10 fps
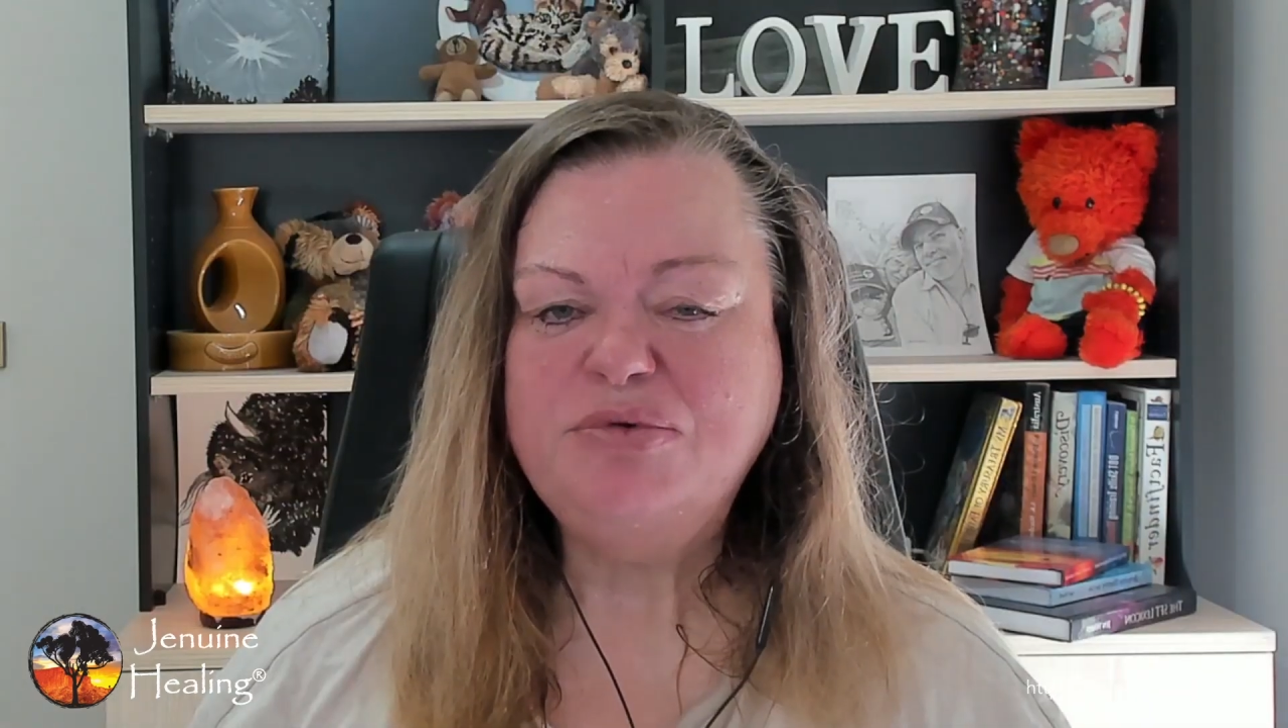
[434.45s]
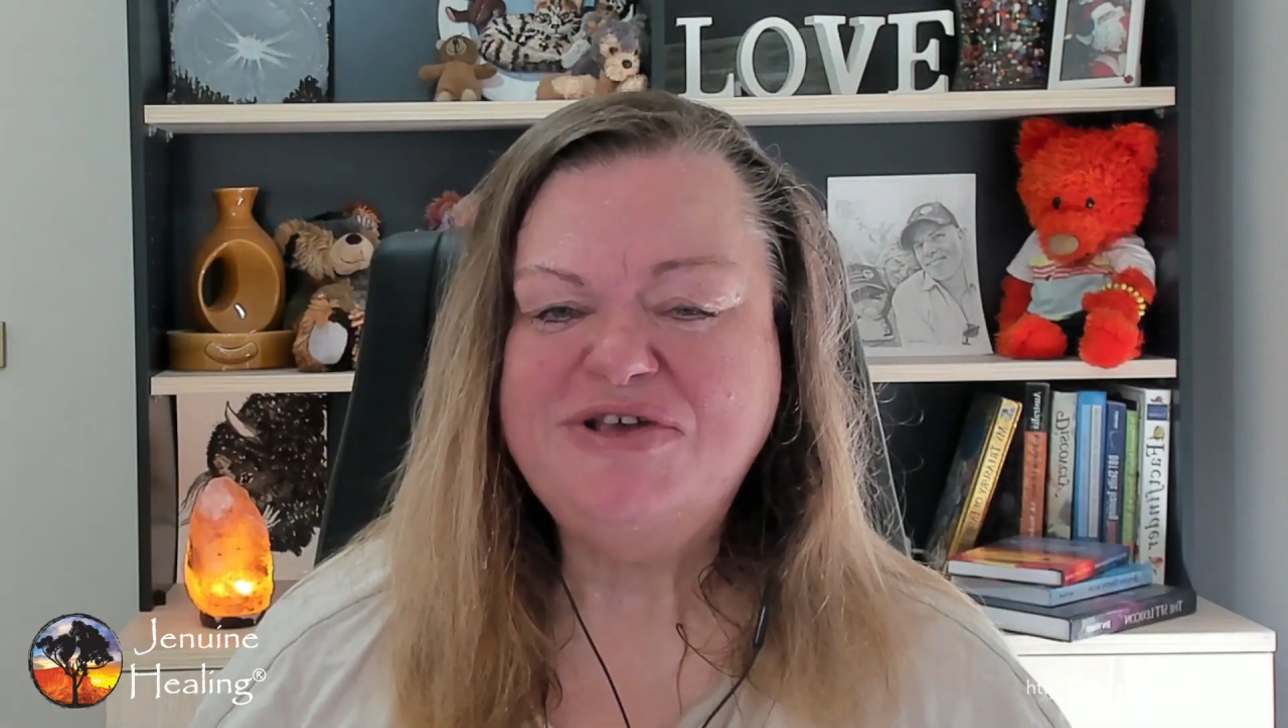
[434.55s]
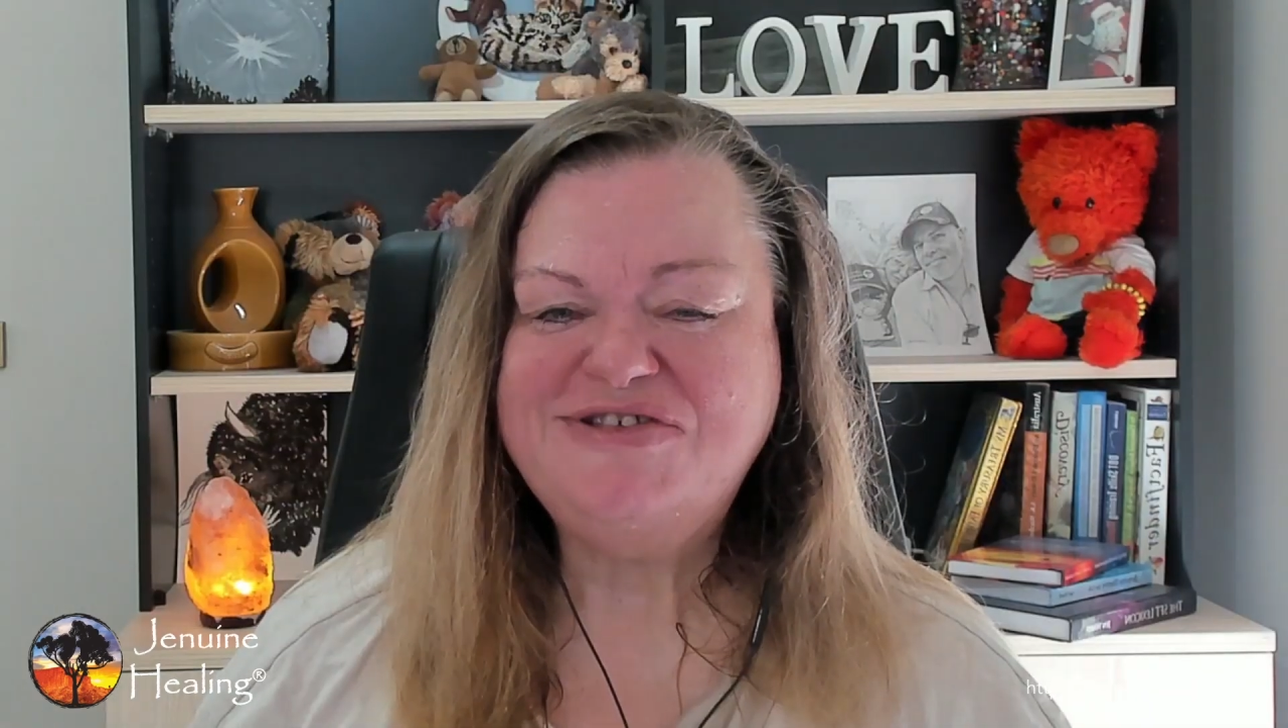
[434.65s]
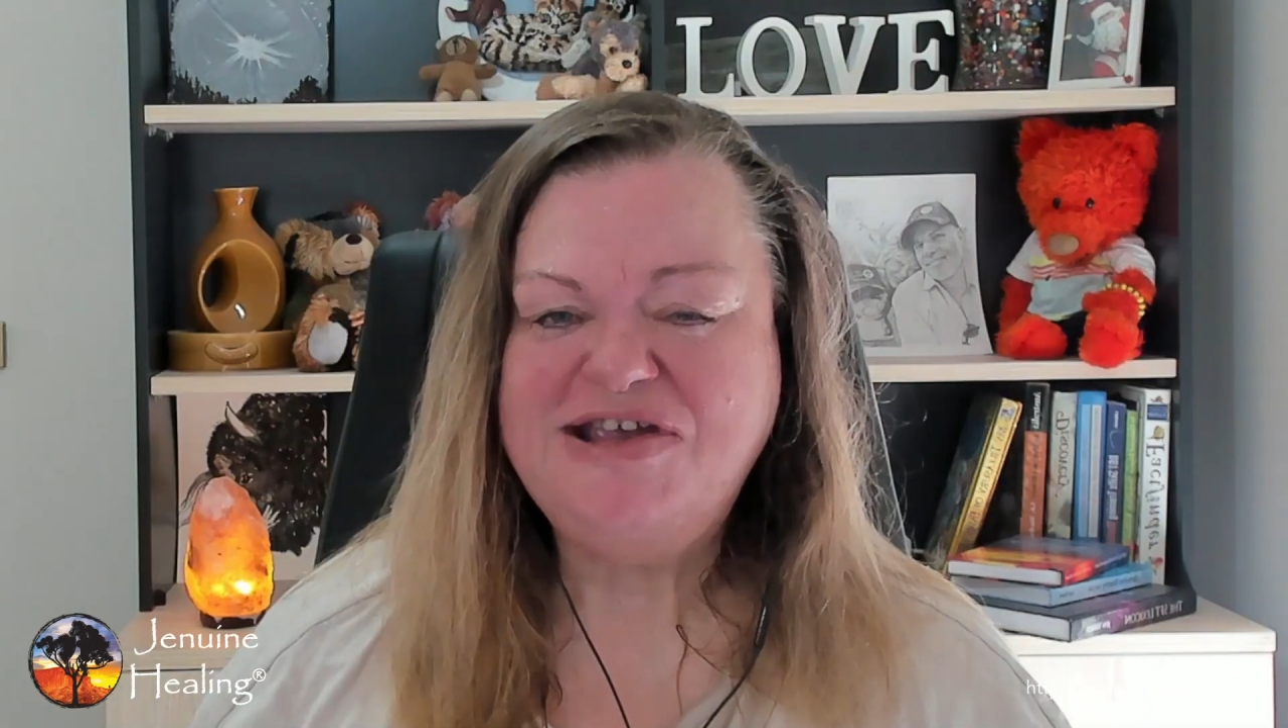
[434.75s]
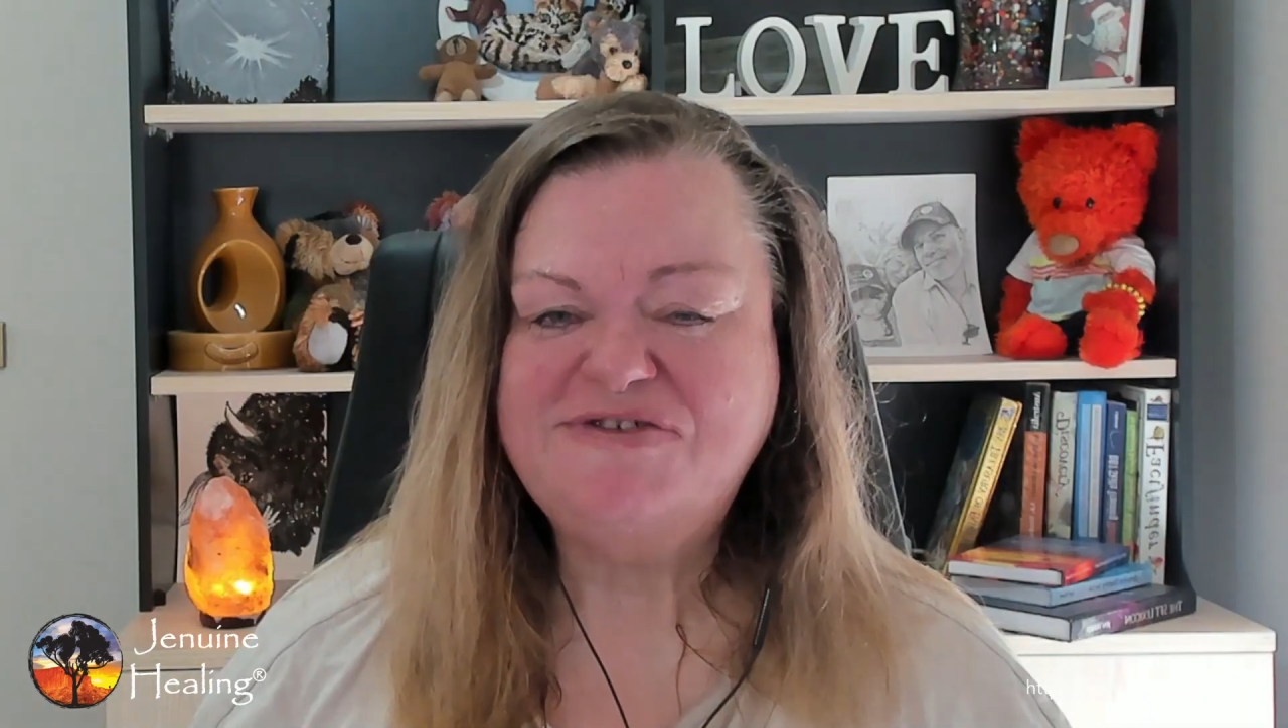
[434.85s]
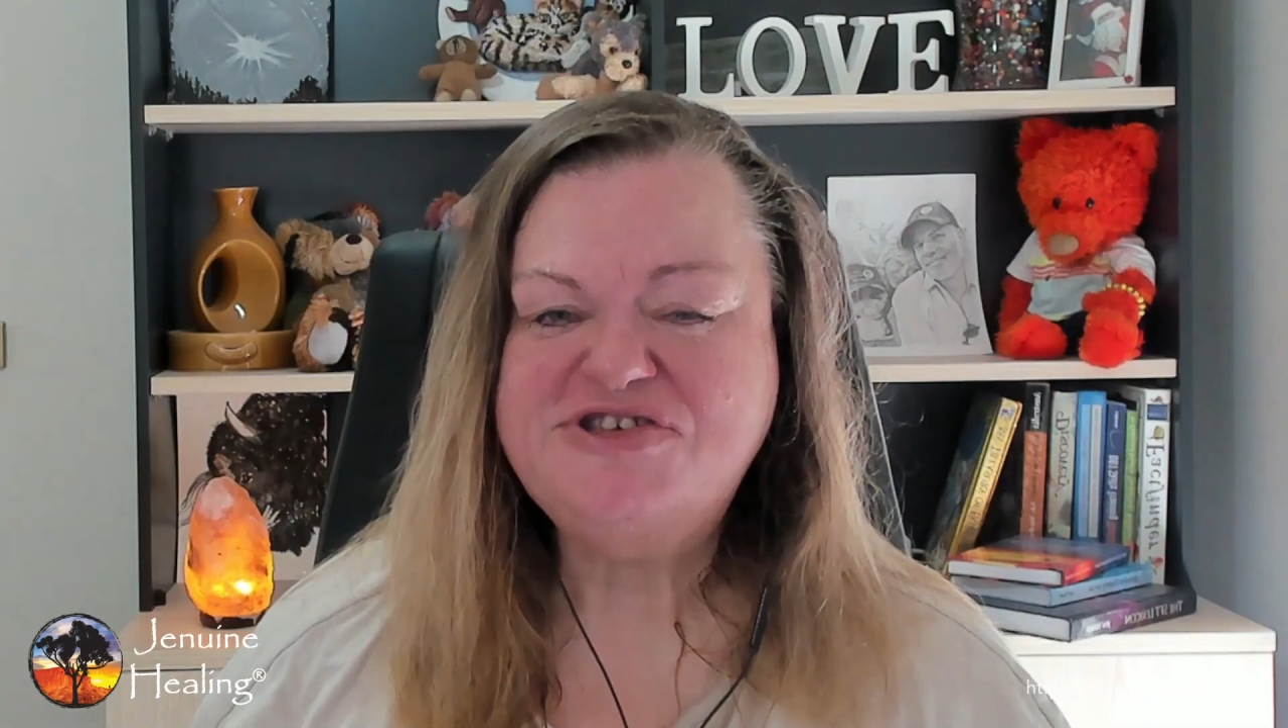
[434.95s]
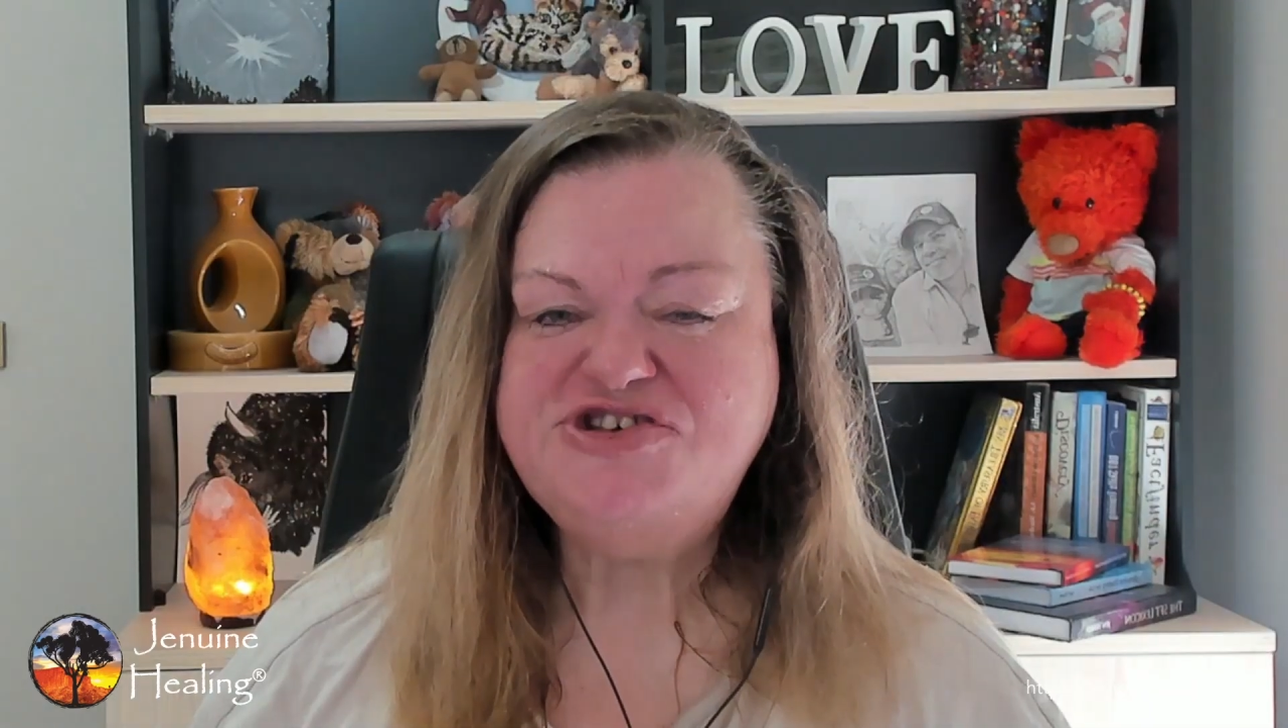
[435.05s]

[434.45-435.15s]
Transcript: receives